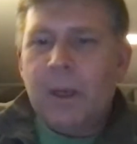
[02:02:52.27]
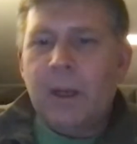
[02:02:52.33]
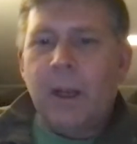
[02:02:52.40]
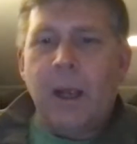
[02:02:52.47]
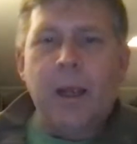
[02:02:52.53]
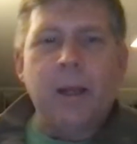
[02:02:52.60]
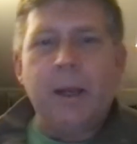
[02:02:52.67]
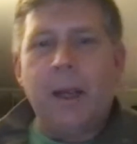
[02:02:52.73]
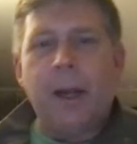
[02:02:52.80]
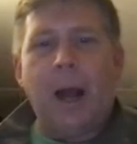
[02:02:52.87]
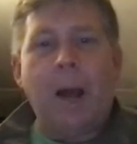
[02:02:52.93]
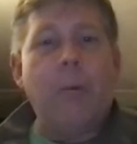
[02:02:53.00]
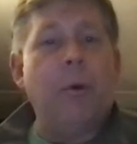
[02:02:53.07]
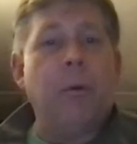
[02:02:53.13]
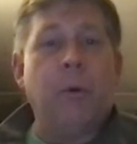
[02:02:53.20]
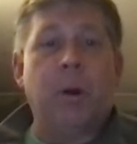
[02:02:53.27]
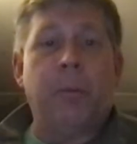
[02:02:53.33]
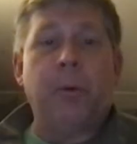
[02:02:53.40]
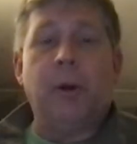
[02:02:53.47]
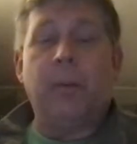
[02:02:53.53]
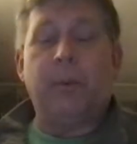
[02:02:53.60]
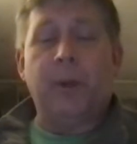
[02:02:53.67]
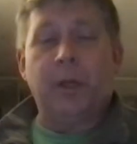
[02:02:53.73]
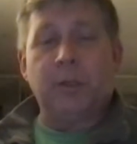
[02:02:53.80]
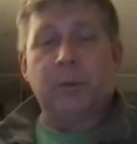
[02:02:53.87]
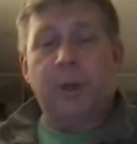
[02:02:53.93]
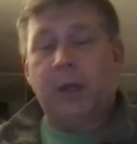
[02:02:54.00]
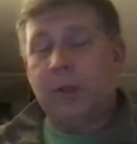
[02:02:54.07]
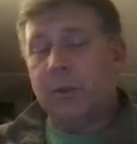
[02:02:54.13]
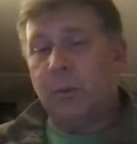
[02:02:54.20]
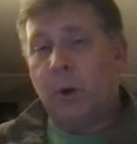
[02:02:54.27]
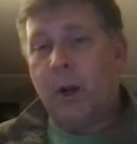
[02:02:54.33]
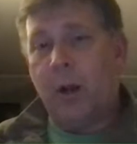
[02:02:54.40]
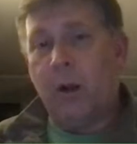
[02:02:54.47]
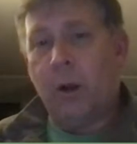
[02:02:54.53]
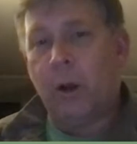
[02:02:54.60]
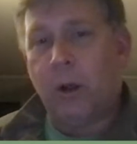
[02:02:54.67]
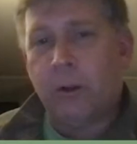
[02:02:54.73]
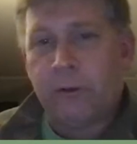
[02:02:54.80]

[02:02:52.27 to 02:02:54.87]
And I wouldn't want to put up with us without some more alcohol.